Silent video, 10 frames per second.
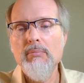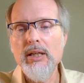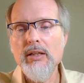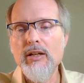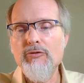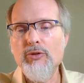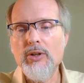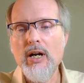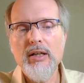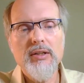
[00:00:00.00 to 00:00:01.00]
Men have
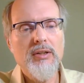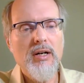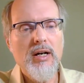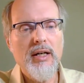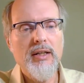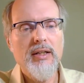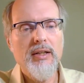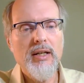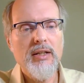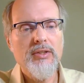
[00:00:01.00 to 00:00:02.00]
forgotten God.
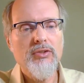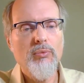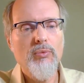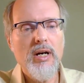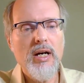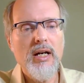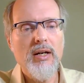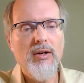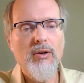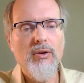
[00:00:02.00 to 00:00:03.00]
That's
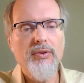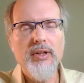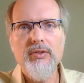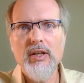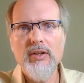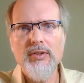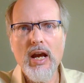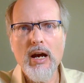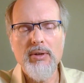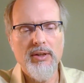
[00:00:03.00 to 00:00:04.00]
why all this has
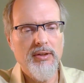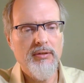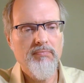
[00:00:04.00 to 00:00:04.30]
happened.